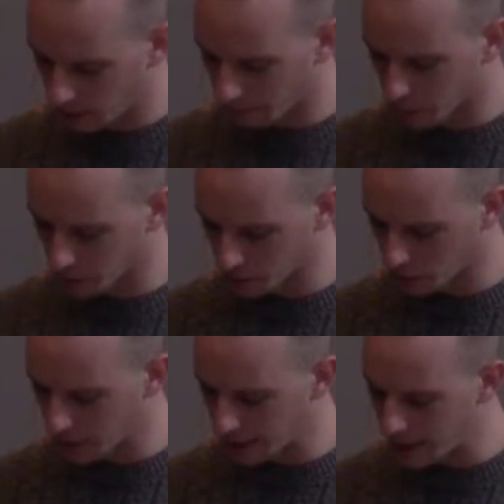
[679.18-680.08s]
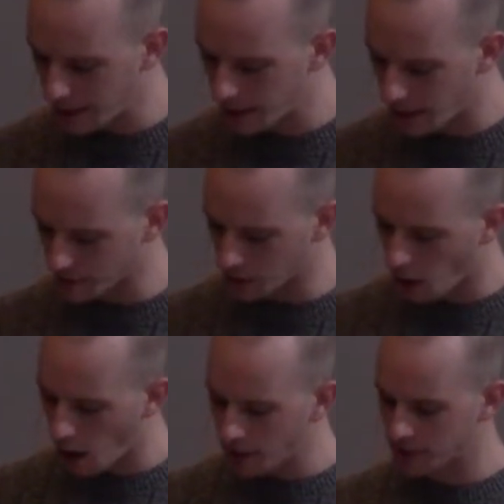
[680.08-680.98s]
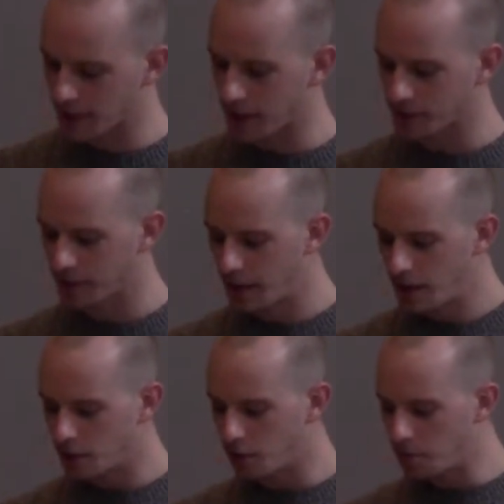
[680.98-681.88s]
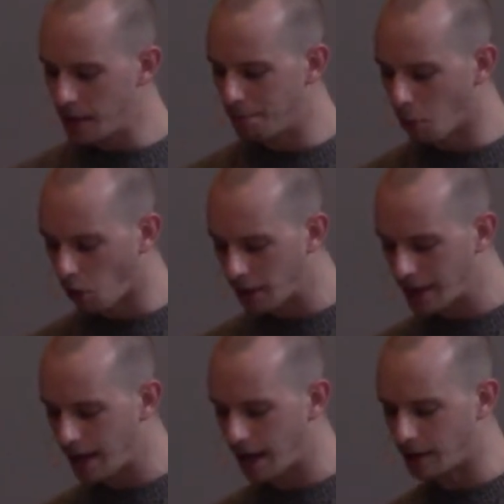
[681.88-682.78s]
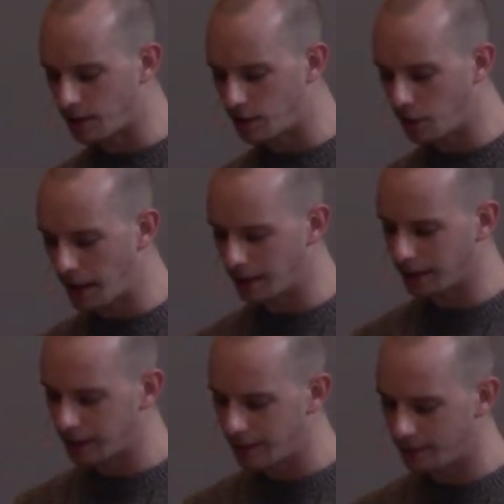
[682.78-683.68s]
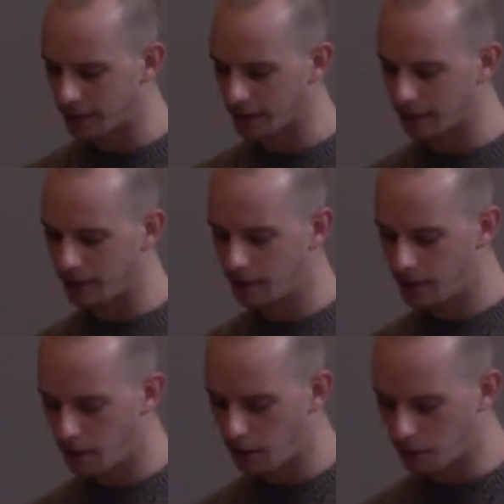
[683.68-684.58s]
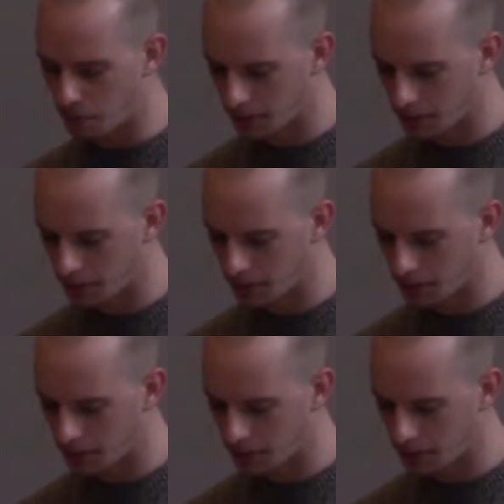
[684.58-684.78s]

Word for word: verse 3. He has caused us to be born again to a living hope.